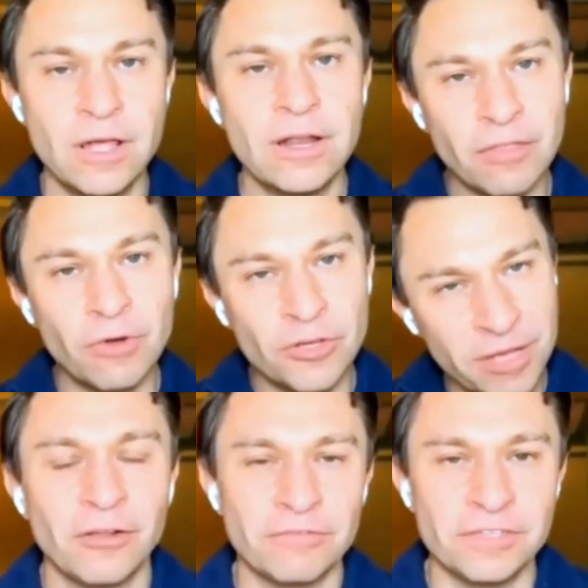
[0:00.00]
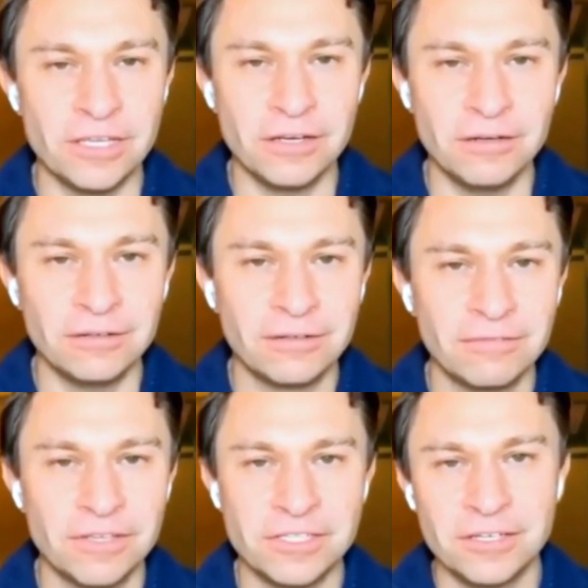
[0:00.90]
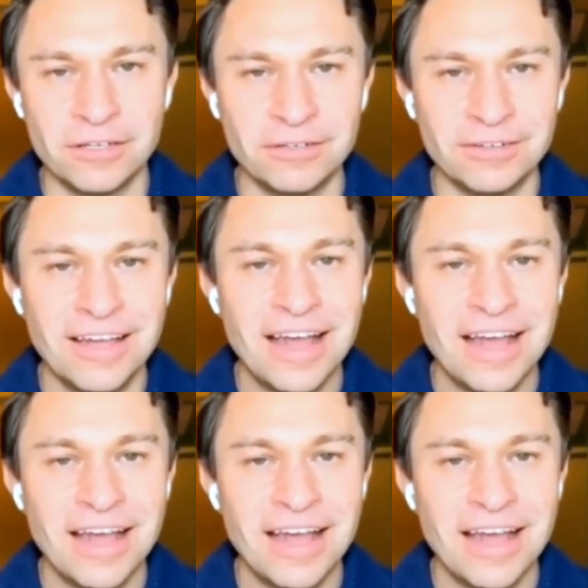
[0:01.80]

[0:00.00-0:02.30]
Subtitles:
Another one, I call it fisetin.